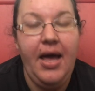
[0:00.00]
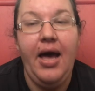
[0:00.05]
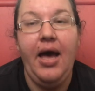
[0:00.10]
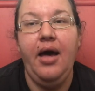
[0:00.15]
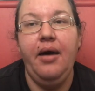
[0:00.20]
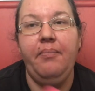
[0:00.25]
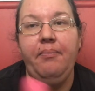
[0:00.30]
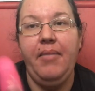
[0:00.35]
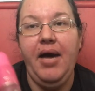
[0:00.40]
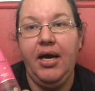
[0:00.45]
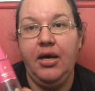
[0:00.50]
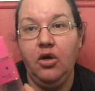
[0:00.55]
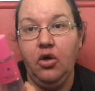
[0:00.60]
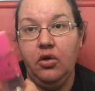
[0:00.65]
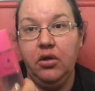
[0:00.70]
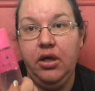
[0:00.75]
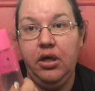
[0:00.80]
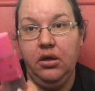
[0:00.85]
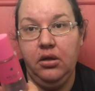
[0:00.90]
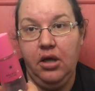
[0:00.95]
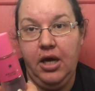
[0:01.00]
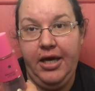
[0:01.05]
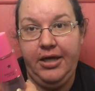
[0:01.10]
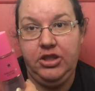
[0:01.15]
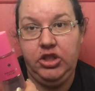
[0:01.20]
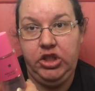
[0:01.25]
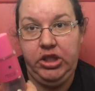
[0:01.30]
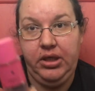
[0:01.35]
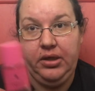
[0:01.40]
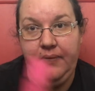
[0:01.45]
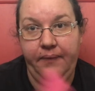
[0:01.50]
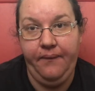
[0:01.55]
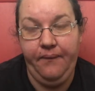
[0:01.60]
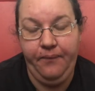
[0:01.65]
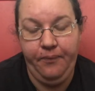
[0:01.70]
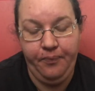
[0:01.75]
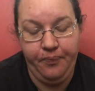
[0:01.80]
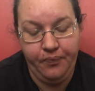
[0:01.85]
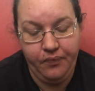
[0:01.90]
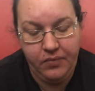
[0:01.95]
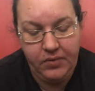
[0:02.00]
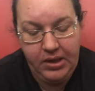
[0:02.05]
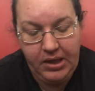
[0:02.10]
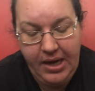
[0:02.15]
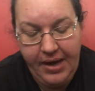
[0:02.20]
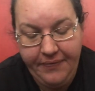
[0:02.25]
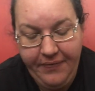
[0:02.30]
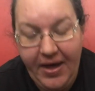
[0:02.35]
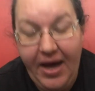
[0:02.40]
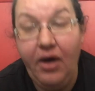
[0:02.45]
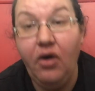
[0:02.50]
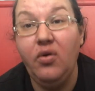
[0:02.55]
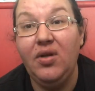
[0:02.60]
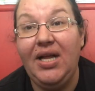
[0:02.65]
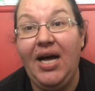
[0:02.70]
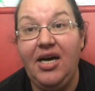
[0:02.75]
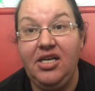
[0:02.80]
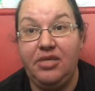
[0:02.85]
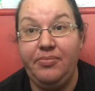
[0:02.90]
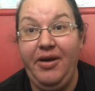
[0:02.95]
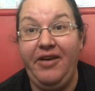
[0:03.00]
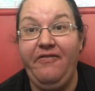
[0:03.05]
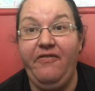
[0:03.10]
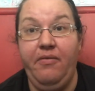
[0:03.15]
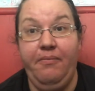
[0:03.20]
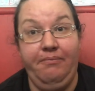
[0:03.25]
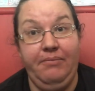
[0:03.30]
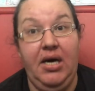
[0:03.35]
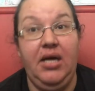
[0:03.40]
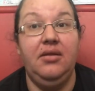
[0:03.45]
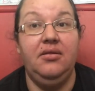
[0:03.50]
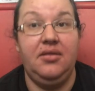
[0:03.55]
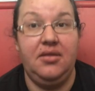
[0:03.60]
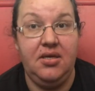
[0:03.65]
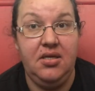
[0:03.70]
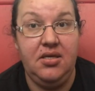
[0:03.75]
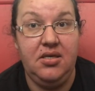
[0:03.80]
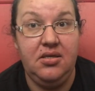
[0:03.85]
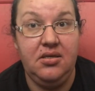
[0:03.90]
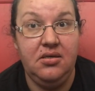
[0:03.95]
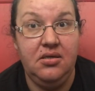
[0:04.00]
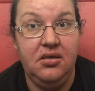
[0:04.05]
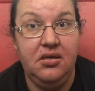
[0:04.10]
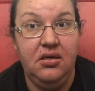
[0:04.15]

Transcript: A magnolia lychee, and they will last me for months.